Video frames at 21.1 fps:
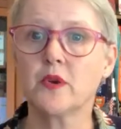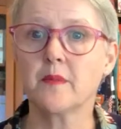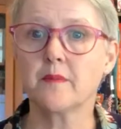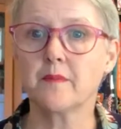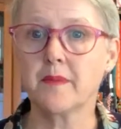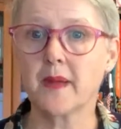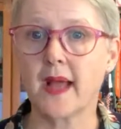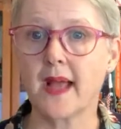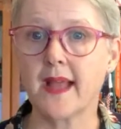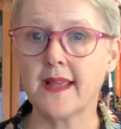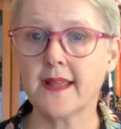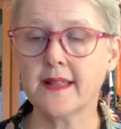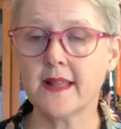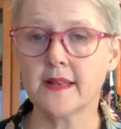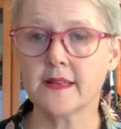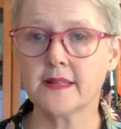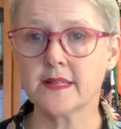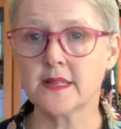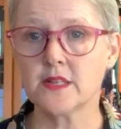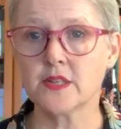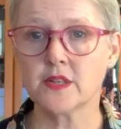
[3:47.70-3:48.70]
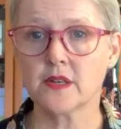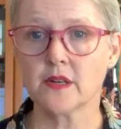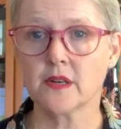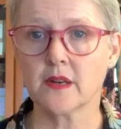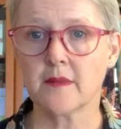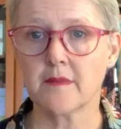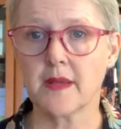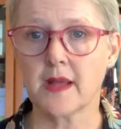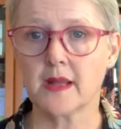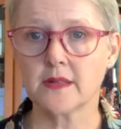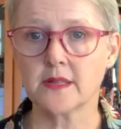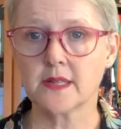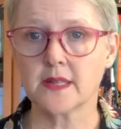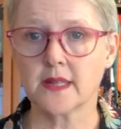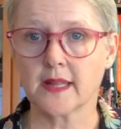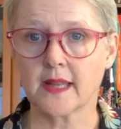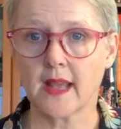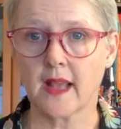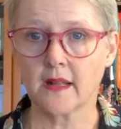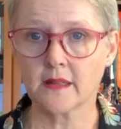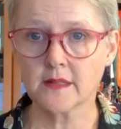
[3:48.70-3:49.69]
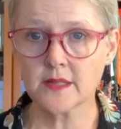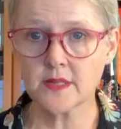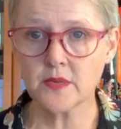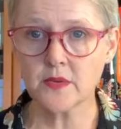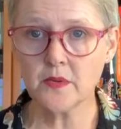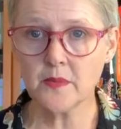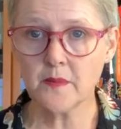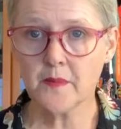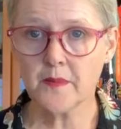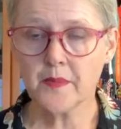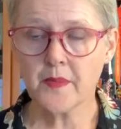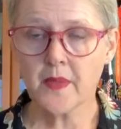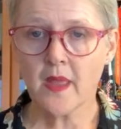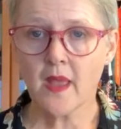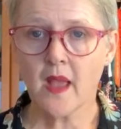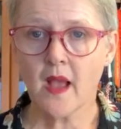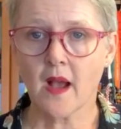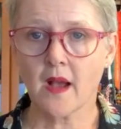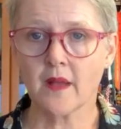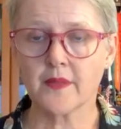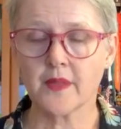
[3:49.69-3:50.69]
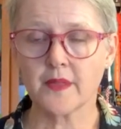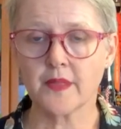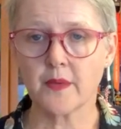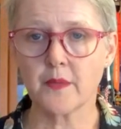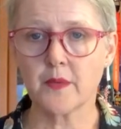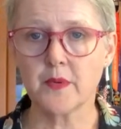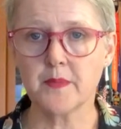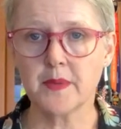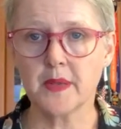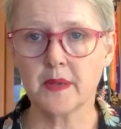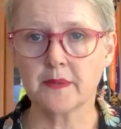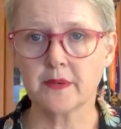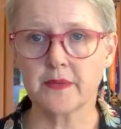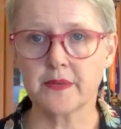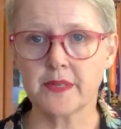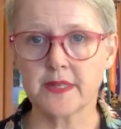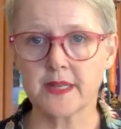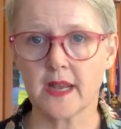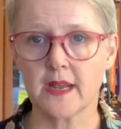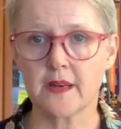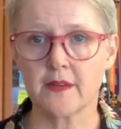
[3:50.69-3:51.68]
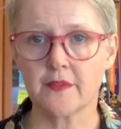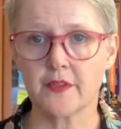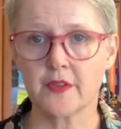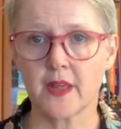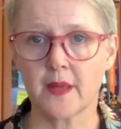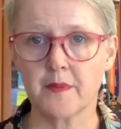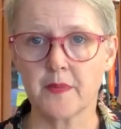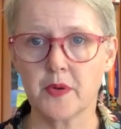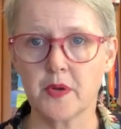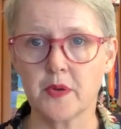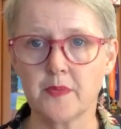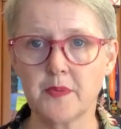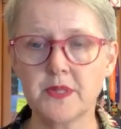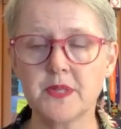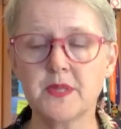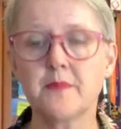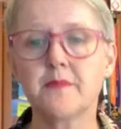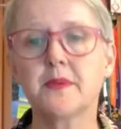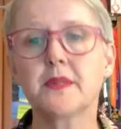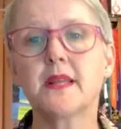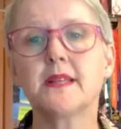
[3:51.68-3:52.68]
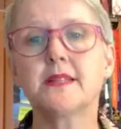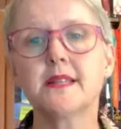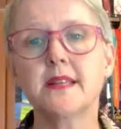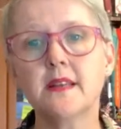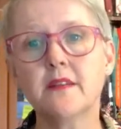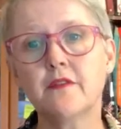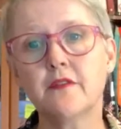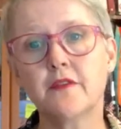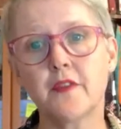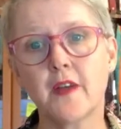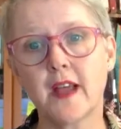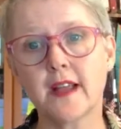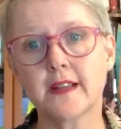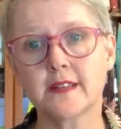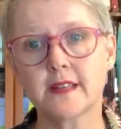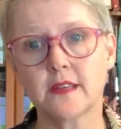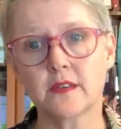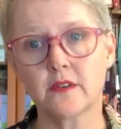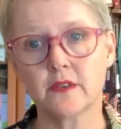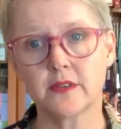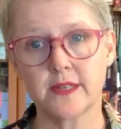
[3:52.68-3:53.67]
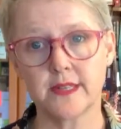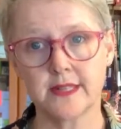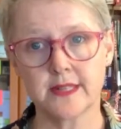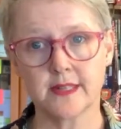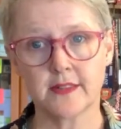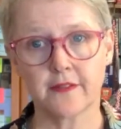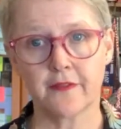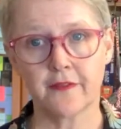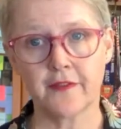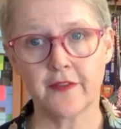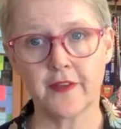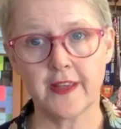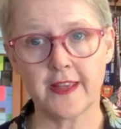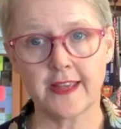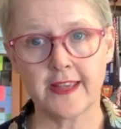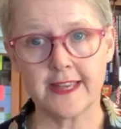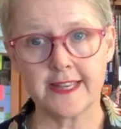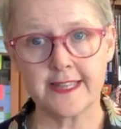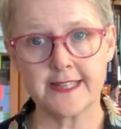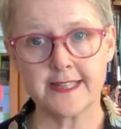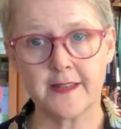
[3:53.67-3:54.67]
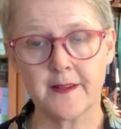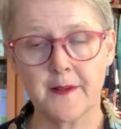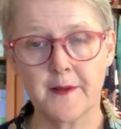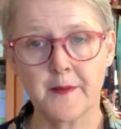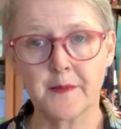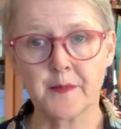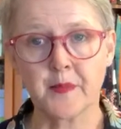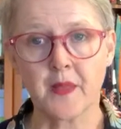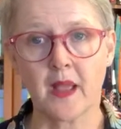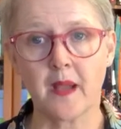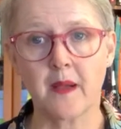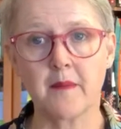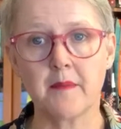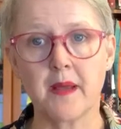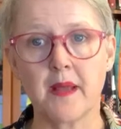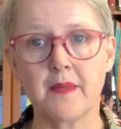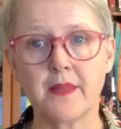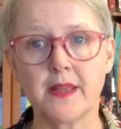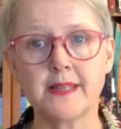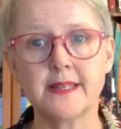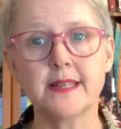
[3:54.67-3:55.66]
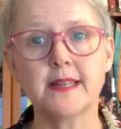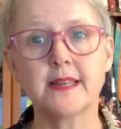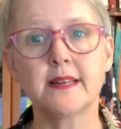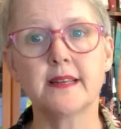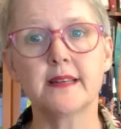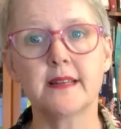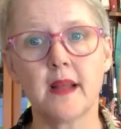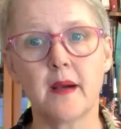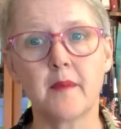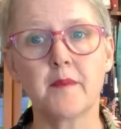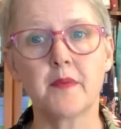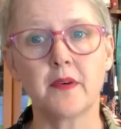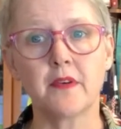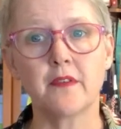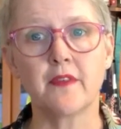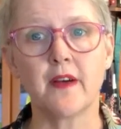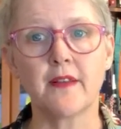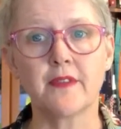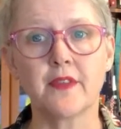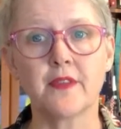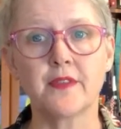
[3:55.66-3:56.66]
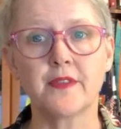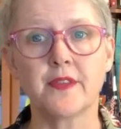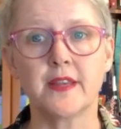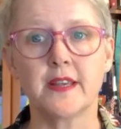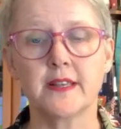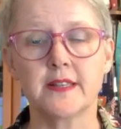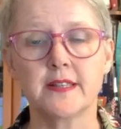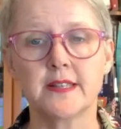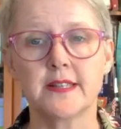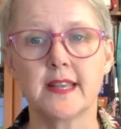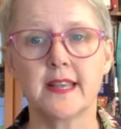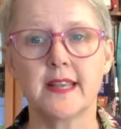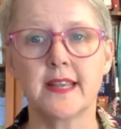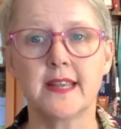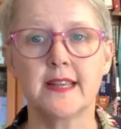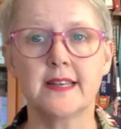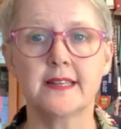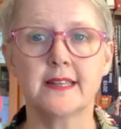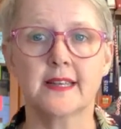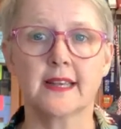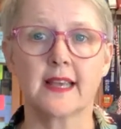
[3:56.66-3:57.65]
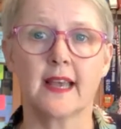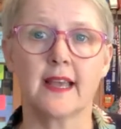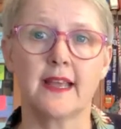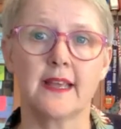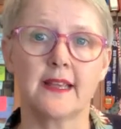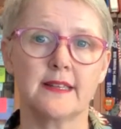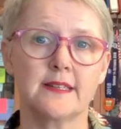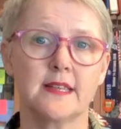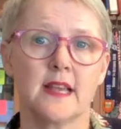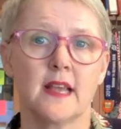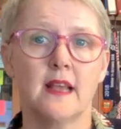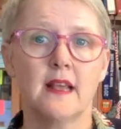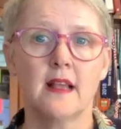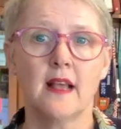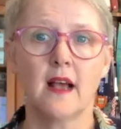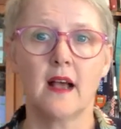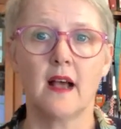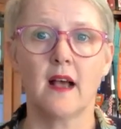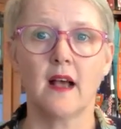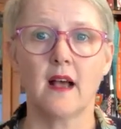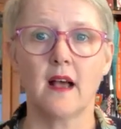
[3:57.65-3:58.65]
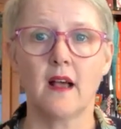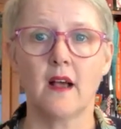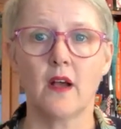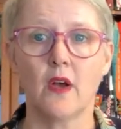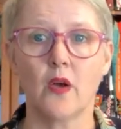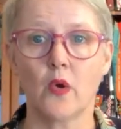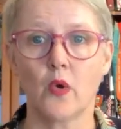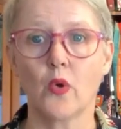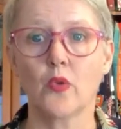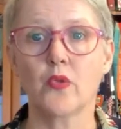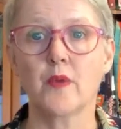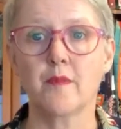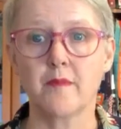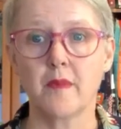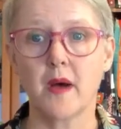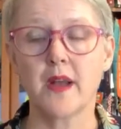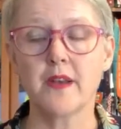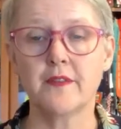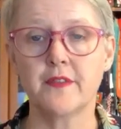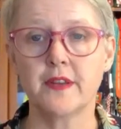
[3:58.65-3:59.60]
pay that additional amount to the council. That they wouldn't be able to retain it for that purpose, but they did in fact increase the fees, and they did a number of other things to indicate, or that might have